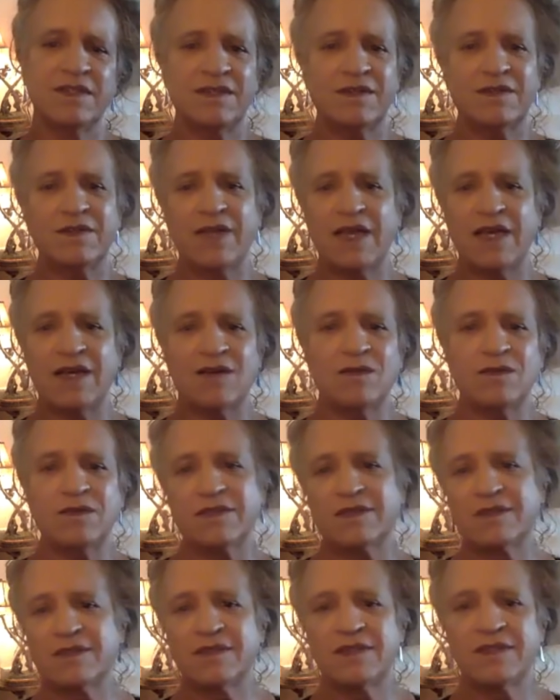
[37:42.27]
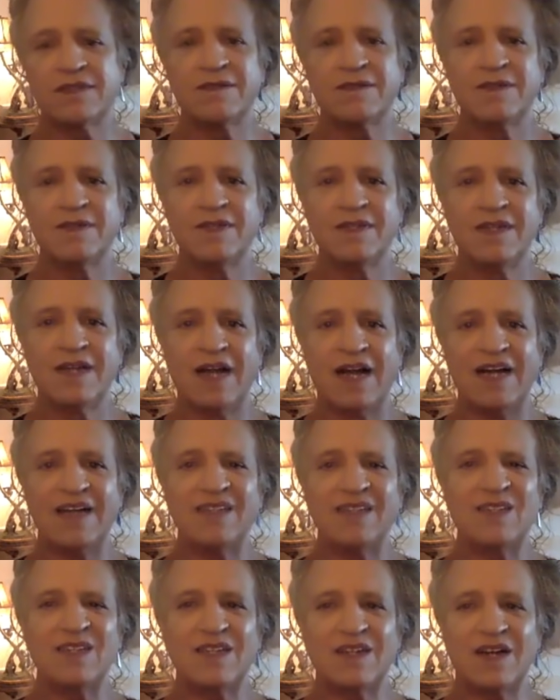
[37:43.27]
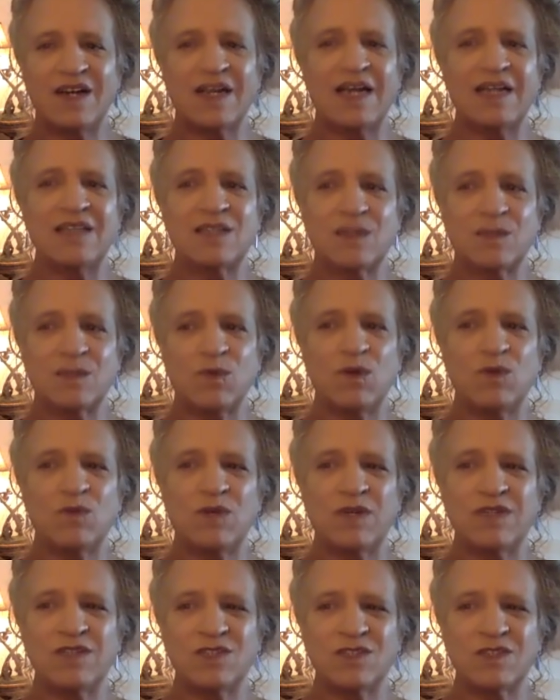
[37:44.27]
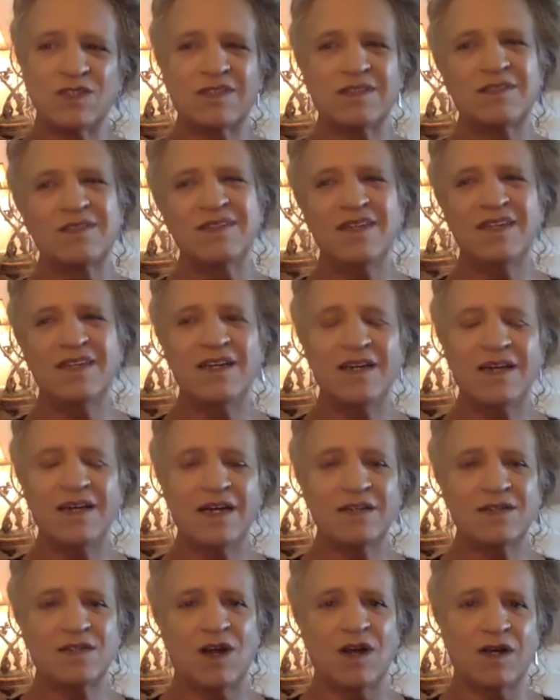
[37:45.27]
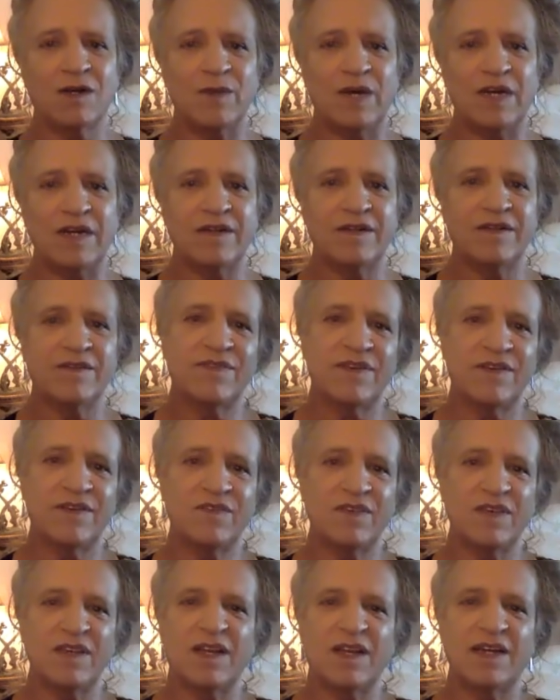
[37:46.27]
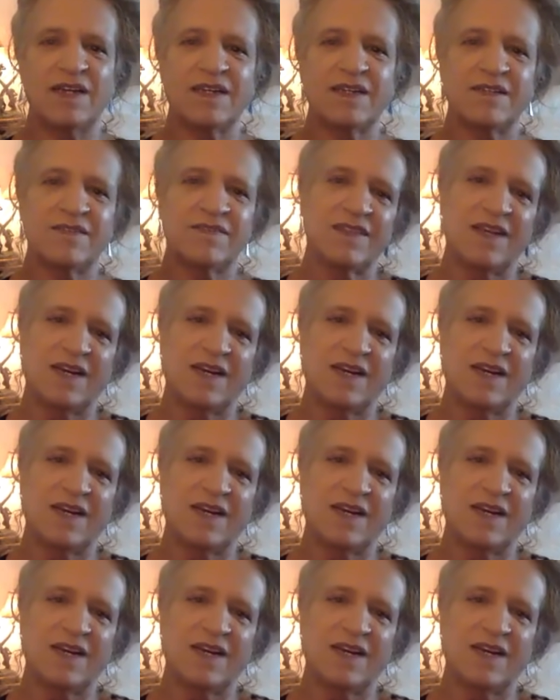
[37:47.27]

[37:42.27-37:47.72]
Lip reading: know, now it's, you know, I got to a point where I just, yeah, I'll talk about it if I feel like it.